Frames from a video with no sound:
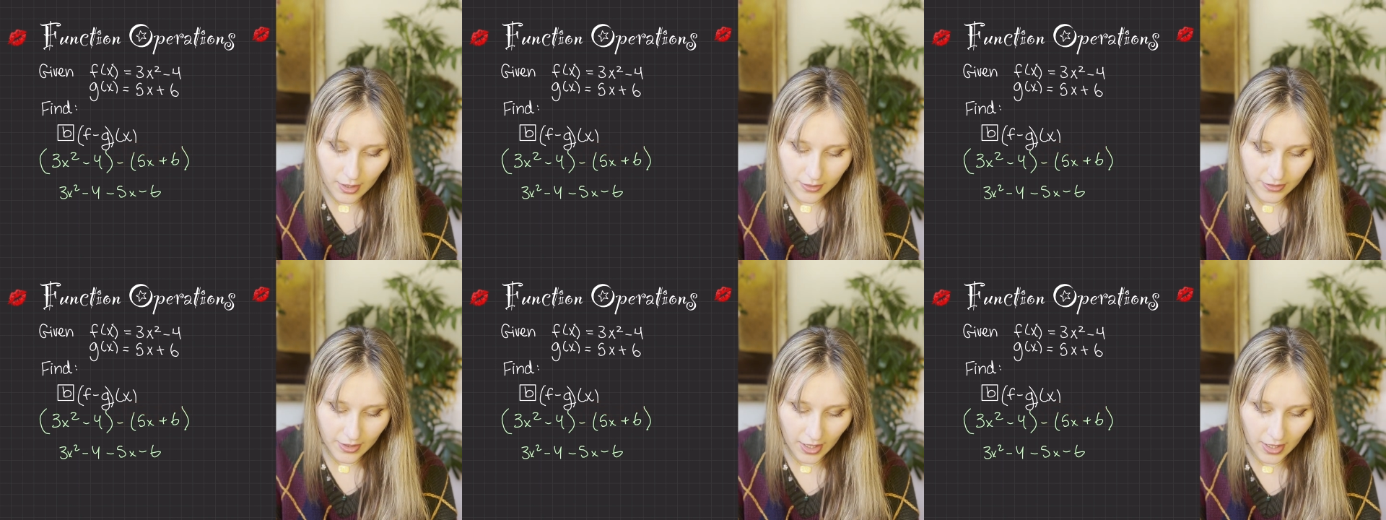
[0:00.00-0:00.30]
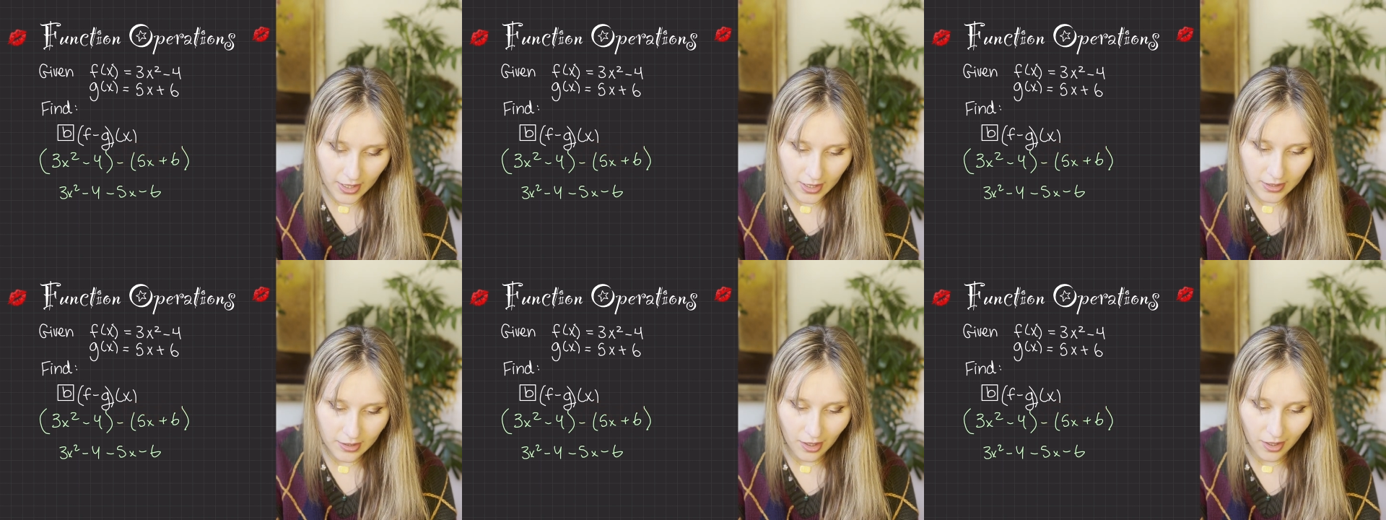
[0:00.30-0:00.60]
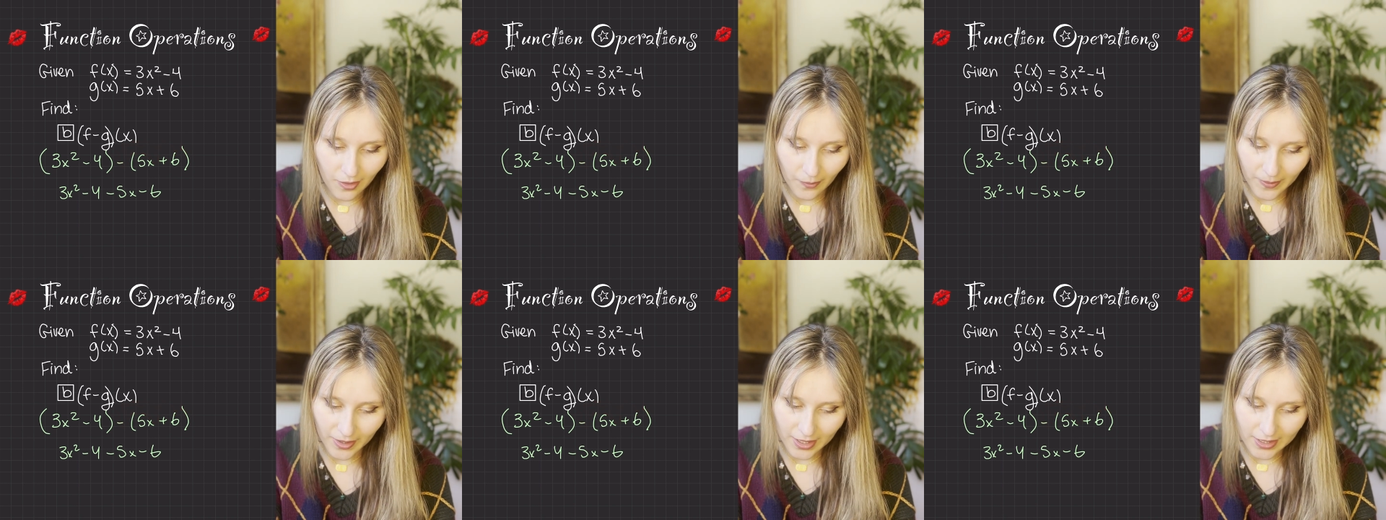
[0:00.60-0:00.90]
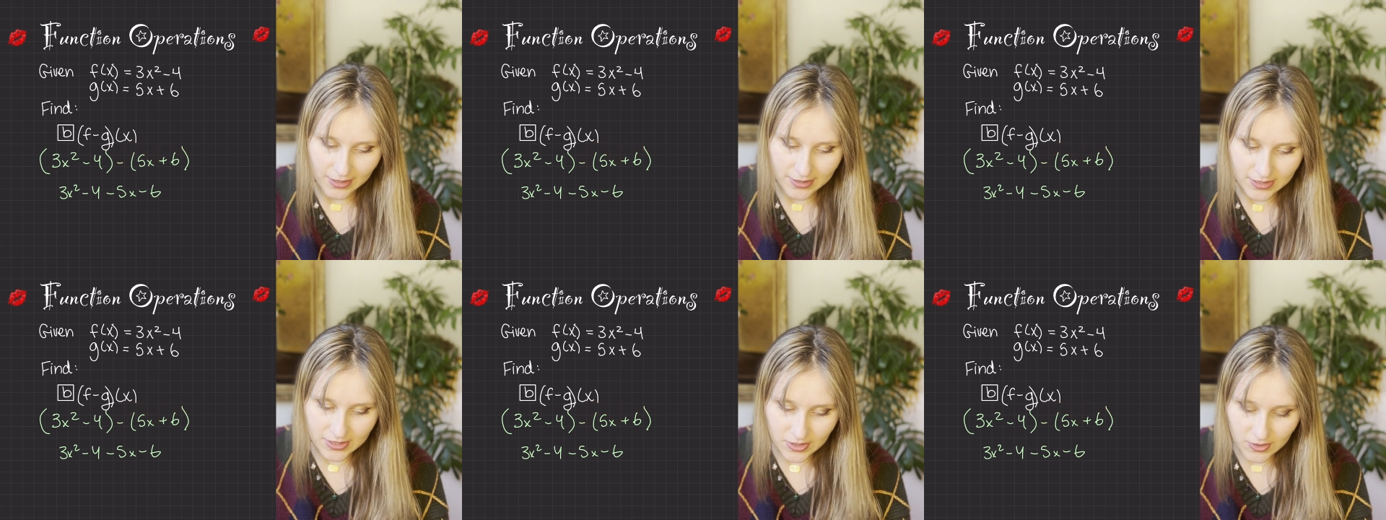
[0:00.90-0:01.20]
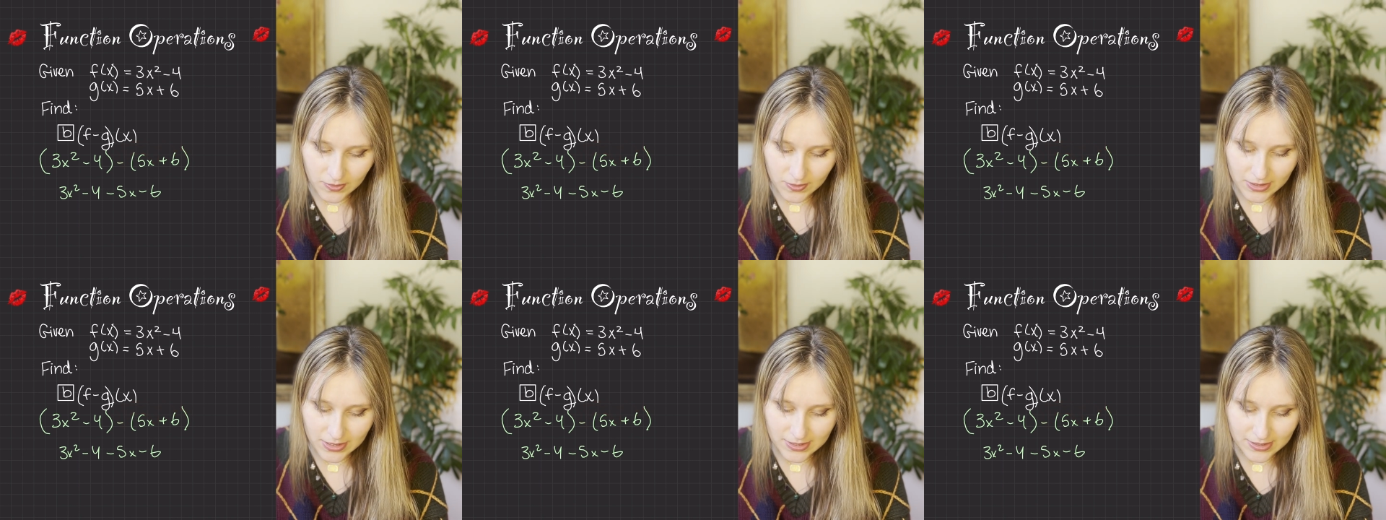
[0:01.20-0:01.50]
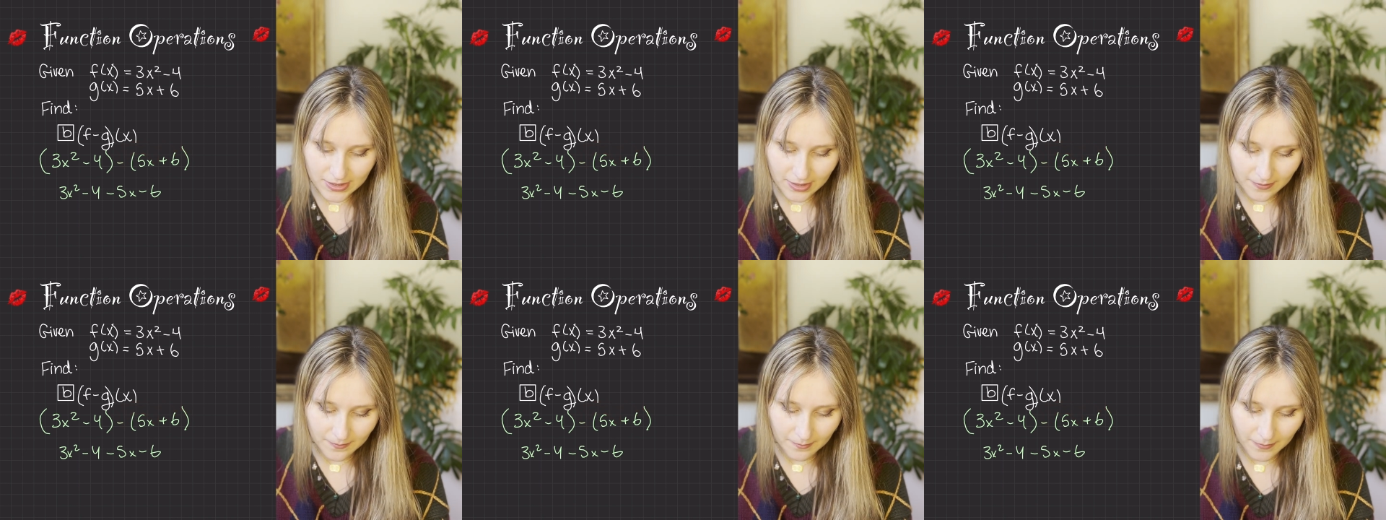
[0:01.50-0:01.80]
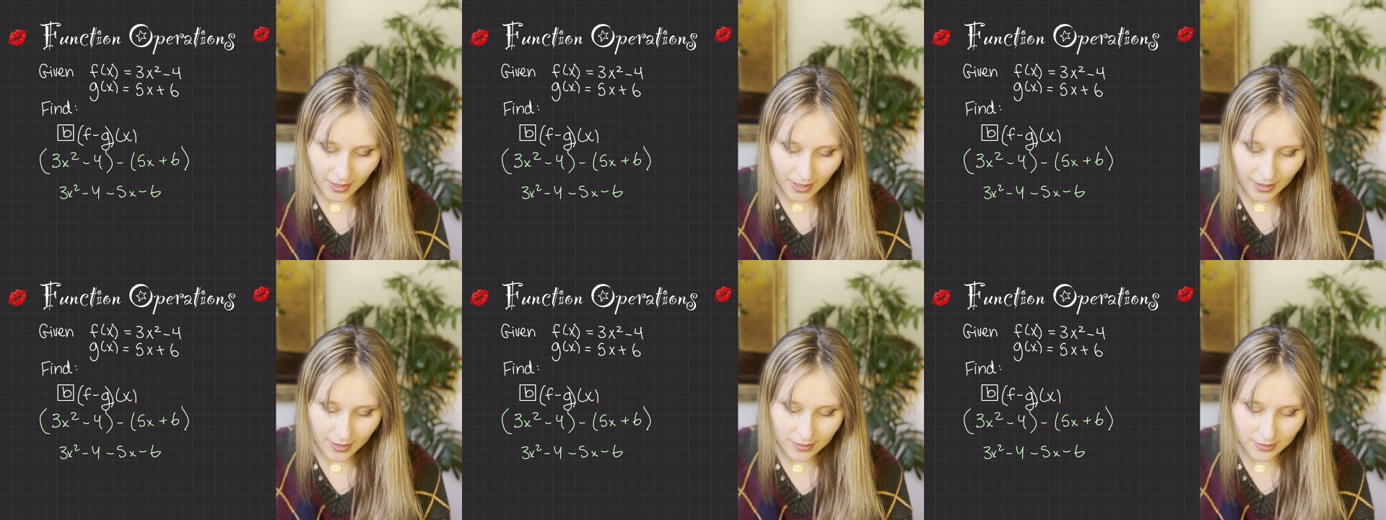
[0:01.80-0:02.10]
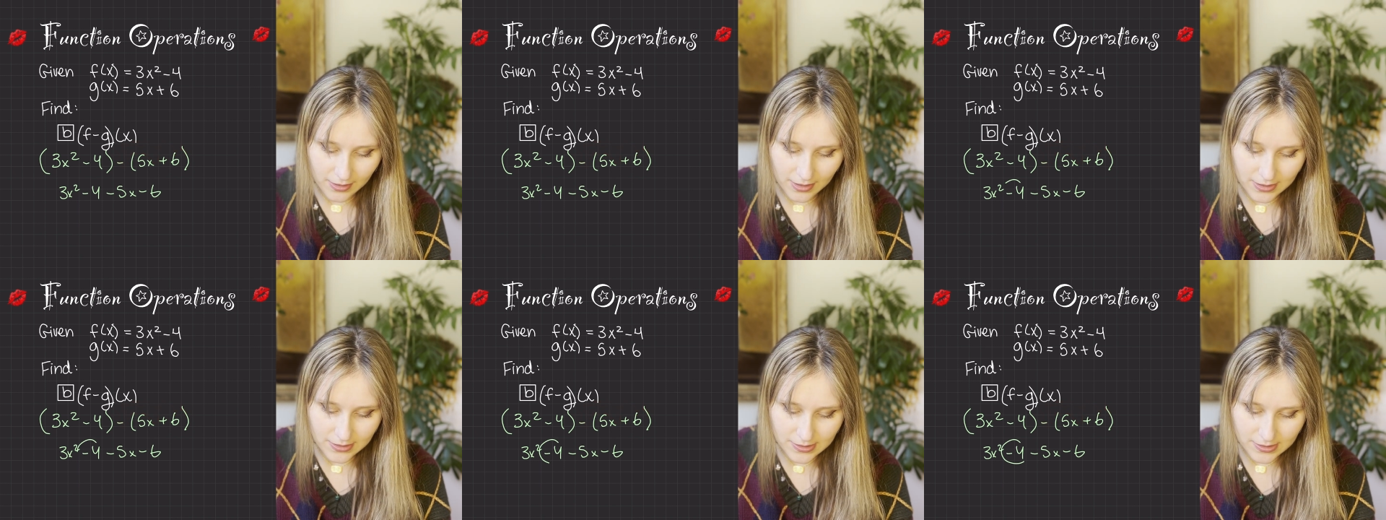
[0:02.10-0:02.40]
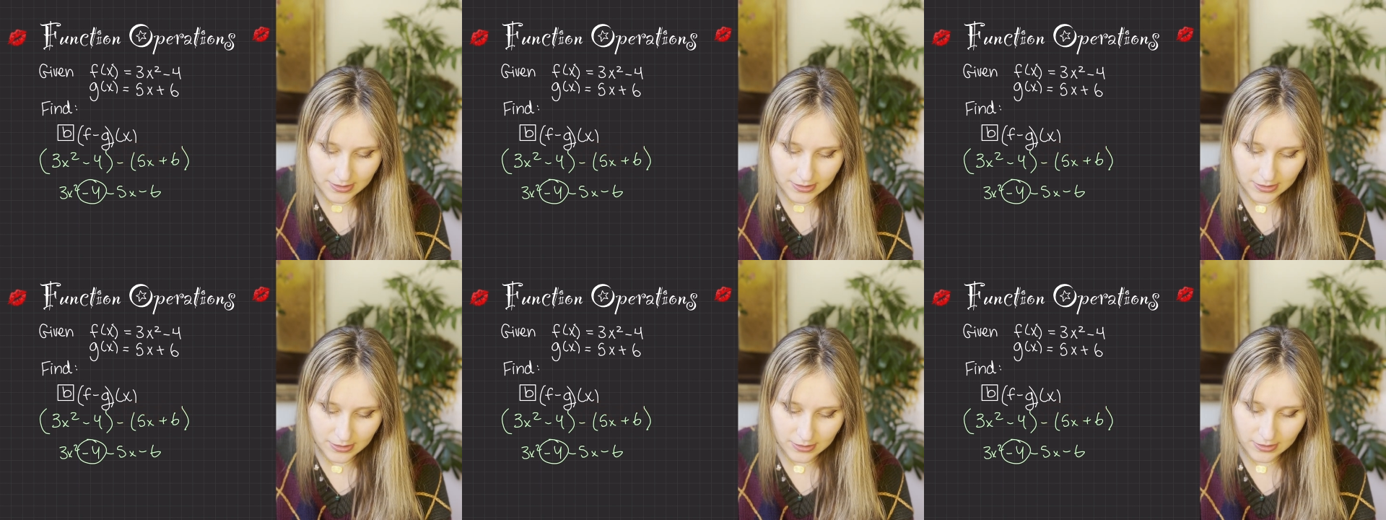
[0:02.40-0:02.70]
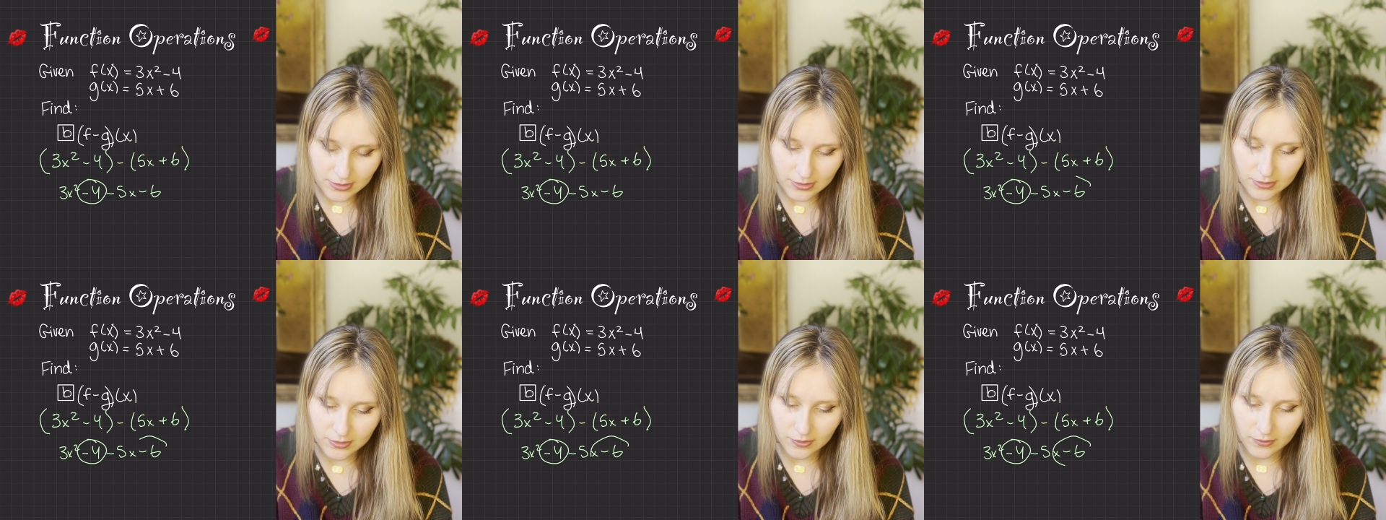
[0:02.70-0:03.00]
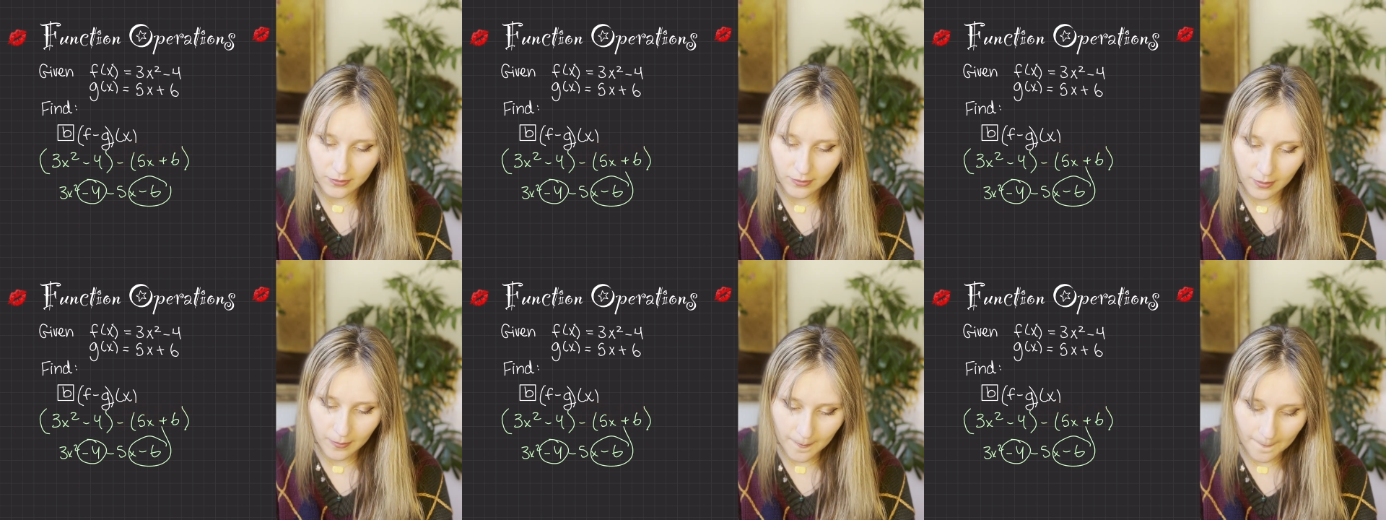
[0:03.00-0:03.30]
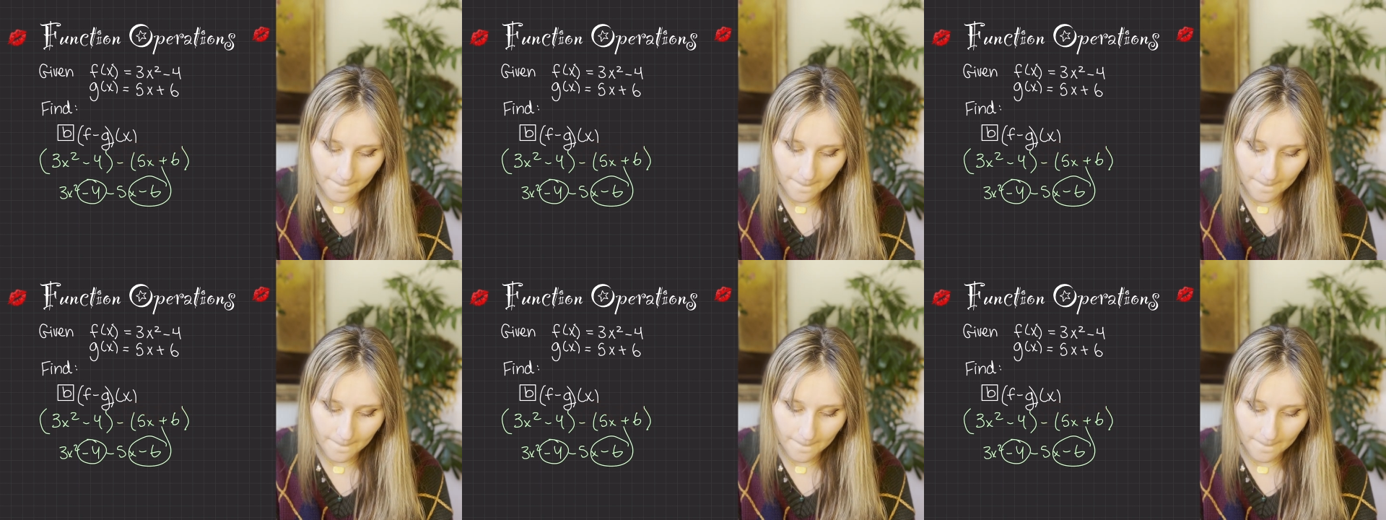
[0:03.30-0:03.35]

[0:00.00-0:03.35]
Then all we got to do is combine these two.